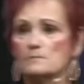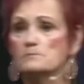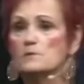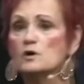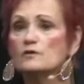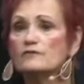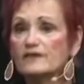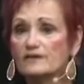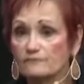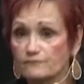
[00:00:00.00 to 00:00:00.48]

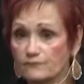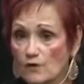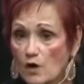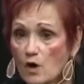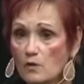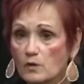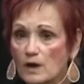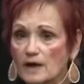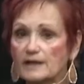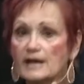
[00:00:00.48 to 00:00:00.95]
moving
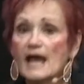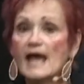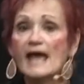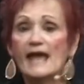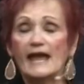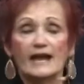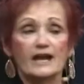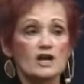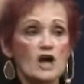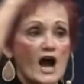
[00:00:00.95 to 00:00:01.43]
forward
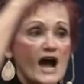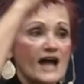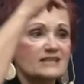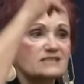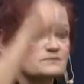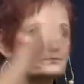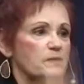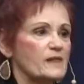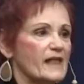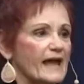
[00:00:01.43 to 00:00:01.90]
in
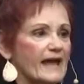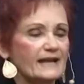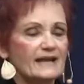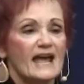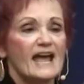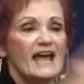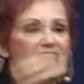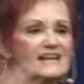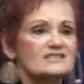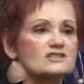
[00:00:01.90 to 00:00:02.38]
God's plan.
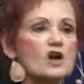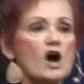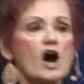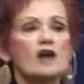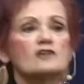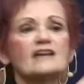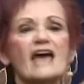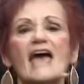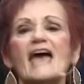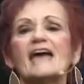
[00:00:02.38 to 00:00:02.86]
It's
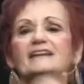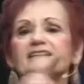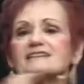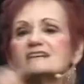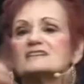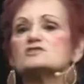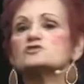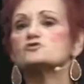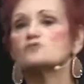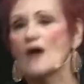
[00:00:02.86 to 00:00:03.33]
called a
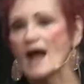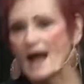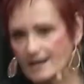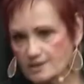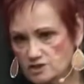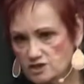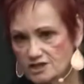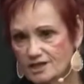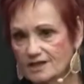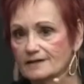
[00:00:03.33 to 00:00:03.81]

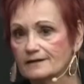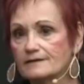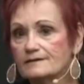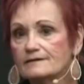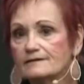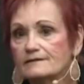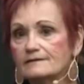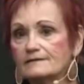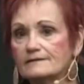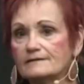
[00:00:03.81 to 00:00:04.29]
distraction.
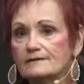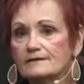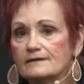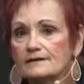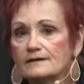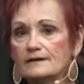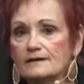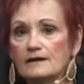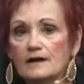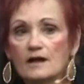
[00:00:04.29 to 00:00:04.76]

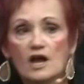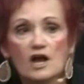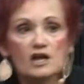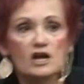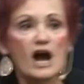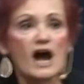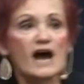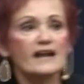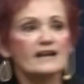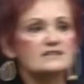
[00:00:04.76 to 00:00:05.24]

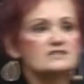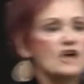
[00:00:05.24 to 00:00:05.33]
God is